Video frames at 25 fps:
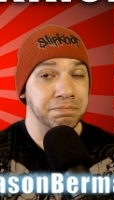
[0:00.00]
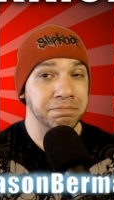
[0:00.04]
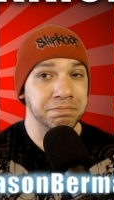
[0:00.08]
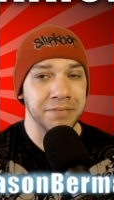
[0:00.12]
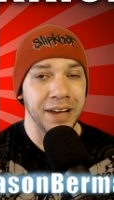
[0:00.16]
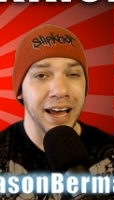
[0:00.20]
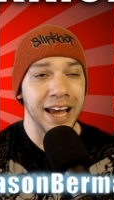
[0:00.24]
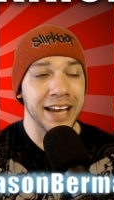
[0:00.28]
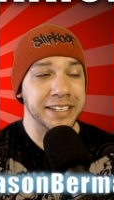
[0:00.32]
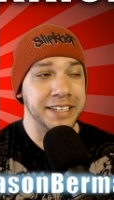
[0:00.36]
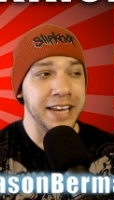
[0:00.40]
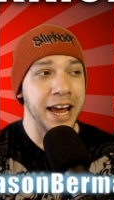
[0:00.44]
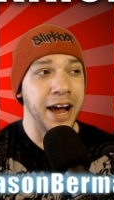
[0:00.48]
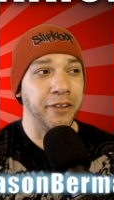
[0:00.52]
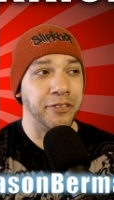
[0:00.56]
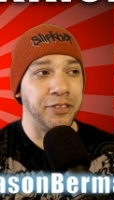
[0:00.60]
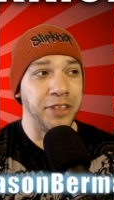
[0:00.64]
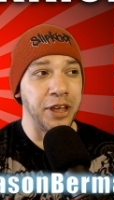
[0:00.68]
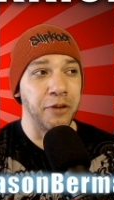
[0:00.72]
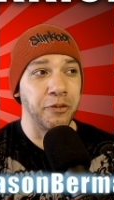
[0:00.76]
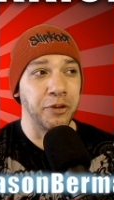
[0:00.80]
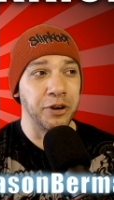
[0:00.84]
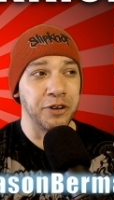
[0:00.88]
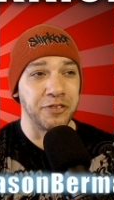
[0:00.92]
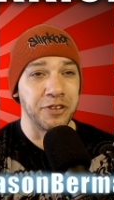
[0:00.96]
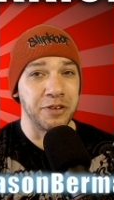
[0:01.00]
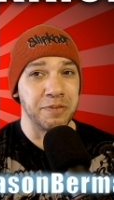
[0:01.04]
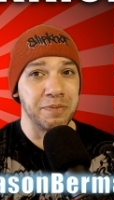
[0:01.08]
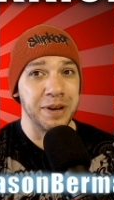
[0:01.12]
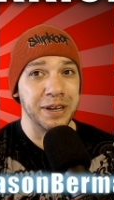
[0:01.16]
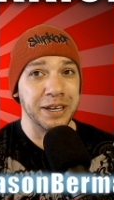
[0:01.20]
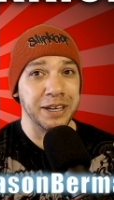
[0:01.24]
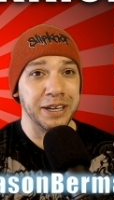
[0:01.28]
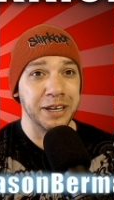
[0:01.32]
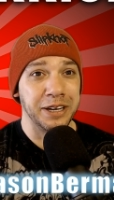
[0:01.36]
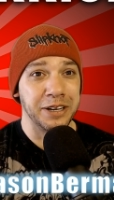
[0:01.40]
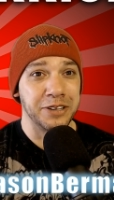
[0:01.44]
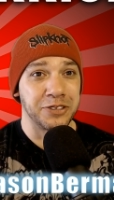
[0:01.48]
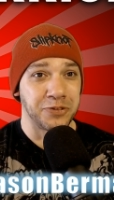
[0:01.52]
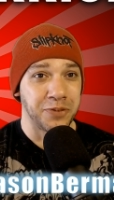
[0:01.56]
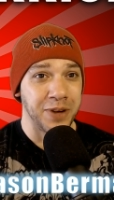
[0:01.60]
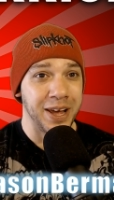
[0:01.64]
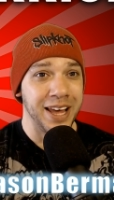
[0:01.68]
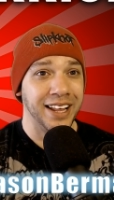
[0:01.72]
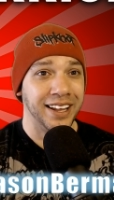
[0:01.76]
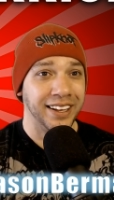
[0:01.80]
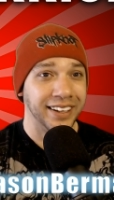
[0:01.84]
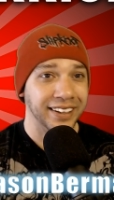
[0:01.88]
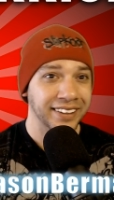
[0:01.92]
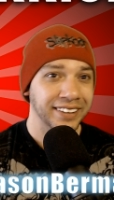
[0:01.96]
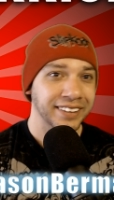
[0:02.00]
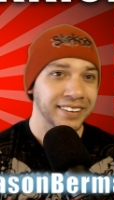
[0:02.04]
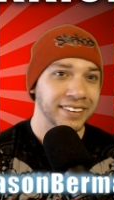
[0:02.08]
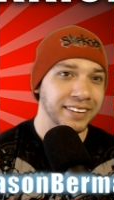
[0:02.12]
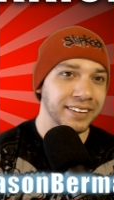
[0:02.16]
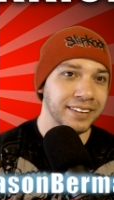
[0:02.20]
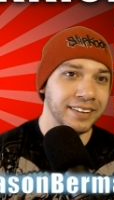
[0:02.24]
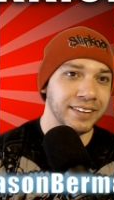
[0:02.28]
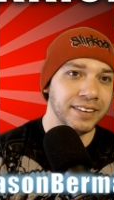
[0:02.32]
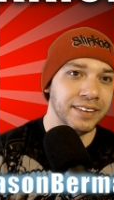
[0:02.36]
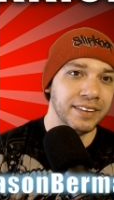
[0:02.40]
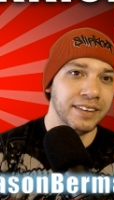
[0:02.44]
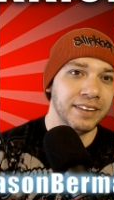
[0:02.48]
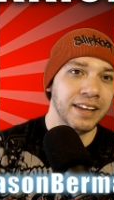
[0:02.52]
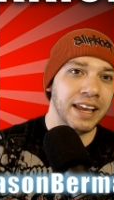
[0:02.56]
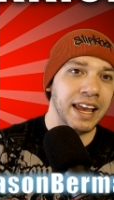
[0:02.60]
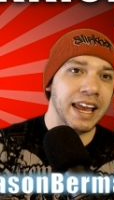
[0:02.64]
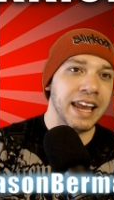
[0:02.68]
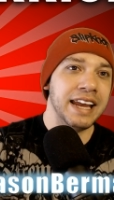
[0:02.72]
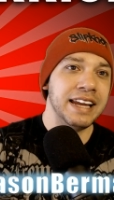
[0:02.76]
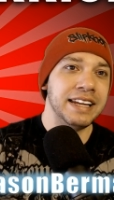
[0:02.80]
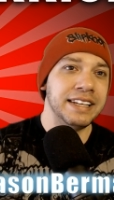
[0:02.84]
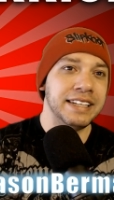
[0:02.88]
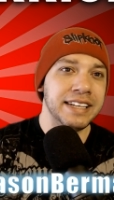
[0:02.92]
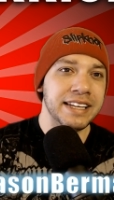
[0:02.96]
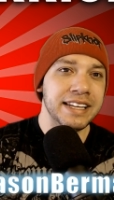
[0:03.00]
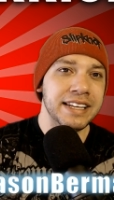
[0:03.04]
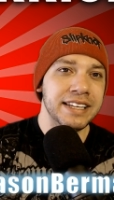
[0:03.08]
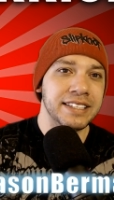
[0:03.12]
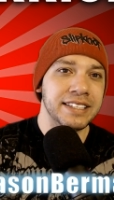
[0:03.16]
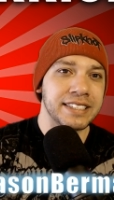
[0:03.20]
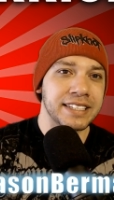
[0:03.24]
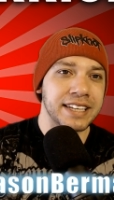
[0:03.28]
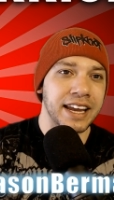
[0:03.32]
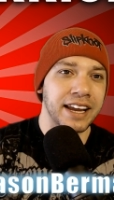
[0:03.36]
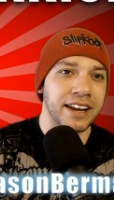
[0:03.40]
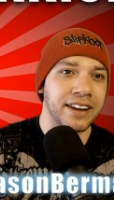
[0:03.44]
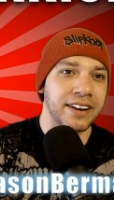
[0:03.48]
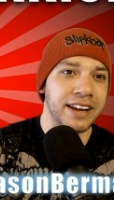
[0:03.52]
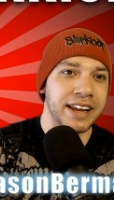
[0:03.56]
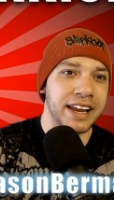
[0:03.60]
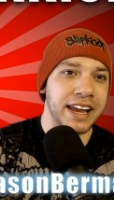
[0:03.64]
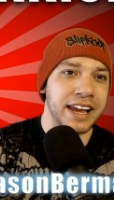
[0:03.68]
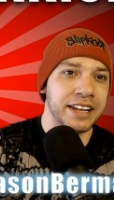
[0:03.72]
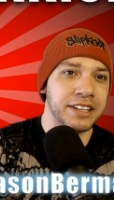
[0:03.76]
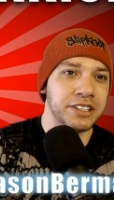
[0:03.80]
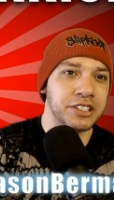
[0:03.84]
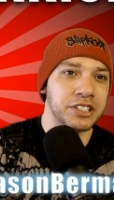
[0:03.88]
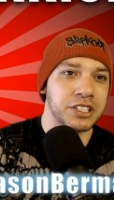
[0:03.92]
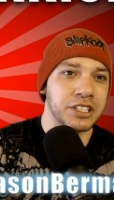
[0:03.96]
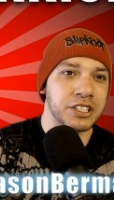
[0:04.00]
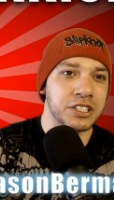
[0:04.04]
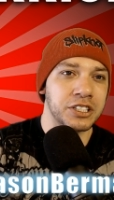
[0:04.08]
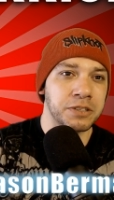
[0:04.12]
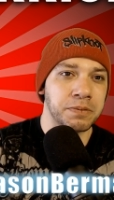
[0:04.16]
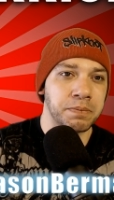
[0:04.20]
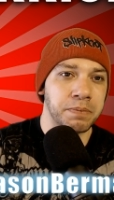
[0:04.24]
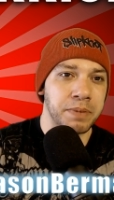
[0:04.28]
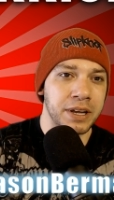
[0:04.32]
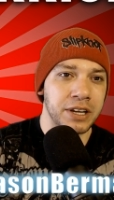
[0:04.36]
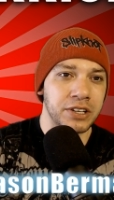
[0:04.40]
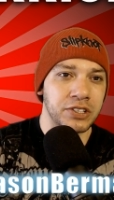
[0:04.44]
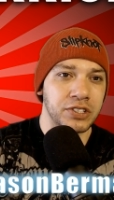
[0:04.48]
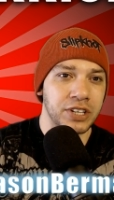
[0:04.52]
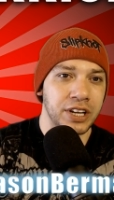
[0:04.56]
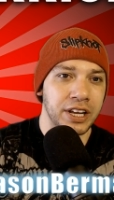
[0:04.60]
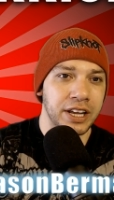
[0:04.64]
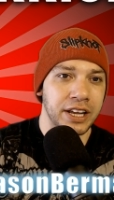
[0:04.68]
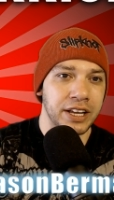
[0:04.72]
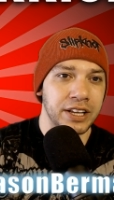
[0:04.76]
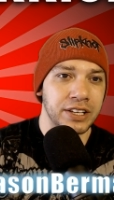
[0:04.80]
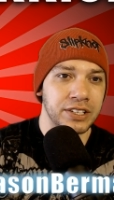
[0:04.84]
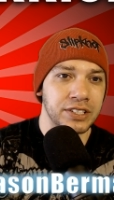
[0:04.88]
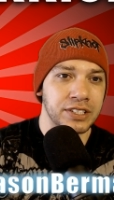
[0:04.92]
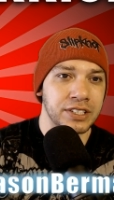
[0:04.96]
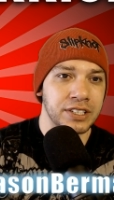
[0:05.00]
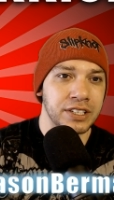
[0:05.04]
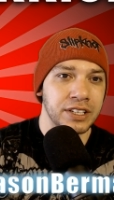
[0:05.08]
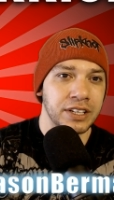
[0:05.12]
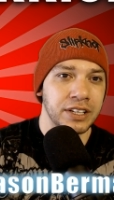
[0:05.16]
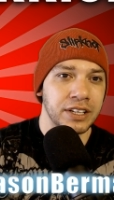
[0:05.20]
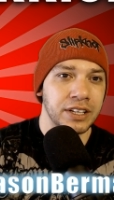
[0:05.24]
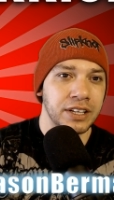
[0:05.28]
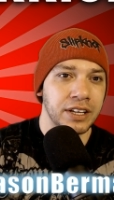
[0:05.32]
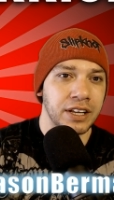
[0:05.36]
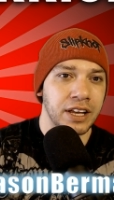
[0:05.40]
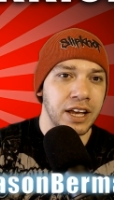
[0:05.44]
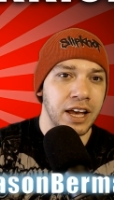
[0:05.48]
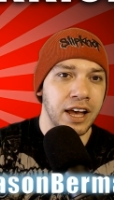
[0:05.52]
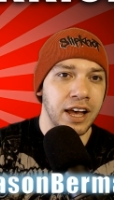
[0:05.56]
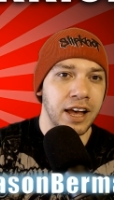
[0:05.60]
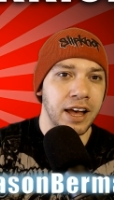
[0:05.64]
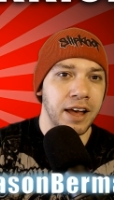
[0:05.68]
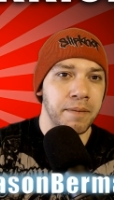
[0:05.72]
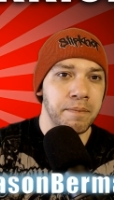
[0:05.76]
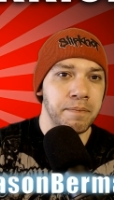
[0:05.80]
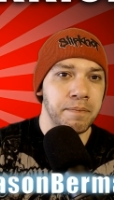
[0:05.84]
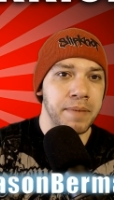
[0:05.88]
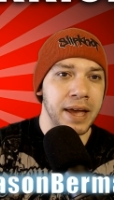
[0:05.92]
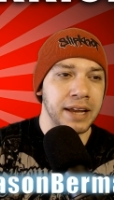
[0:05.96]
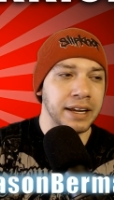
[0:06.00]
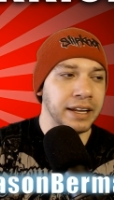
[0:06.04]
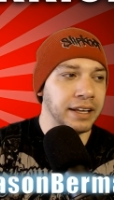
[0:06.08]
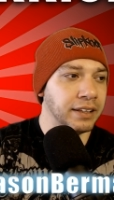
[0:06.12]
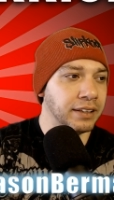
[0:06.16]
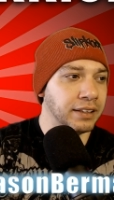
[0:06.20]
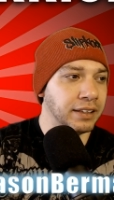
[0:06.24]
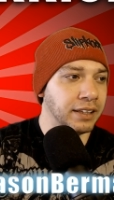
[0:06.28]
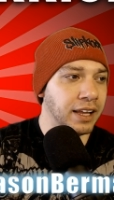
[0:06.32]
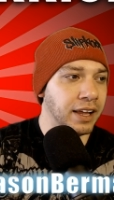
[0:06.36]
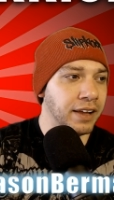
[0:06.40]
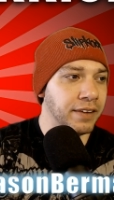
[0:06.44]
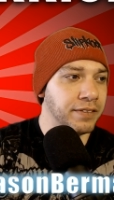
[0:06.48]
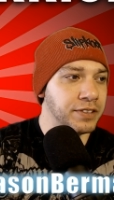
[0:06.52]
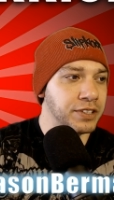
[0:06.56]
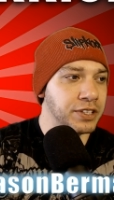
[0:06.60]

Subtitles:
doubt they would have admitted it as well. AD, scary and suspicious. Bennett loves the